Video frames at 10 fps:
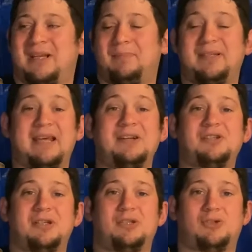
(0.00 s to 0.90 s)

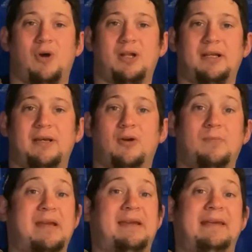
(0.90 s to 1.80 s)
potentially stalling it or
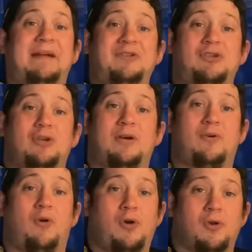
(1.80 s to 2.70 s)
making it have to start
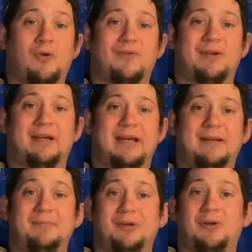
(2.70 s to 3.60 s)
all over again
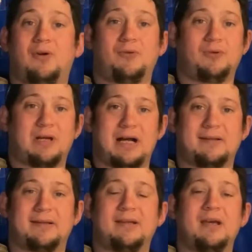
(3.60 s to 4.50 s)
and build a whole new
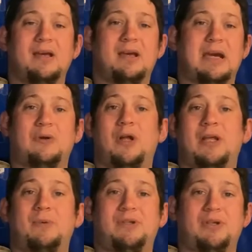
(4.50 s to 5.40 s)
colony. And all I
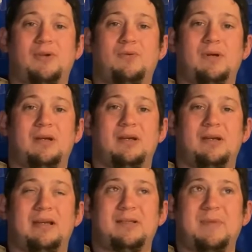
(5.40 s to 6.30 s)
would do
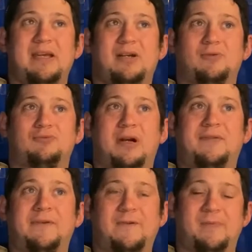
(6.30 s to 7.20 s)
is make a
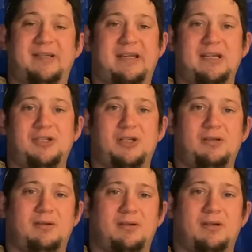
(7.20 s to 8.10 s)
rougher
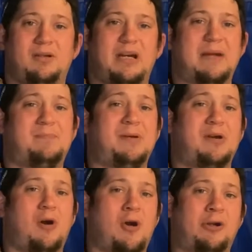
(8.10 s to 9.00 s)
fermentation. I'd be
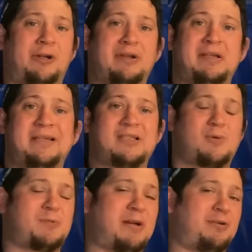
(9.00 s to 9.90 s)
harder on the yeast,
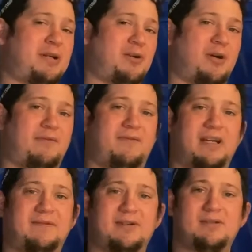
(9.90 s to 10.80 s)
which might create off
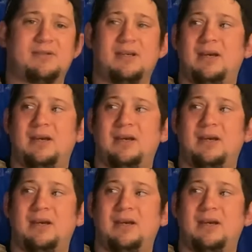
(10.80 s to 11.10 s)
flavors.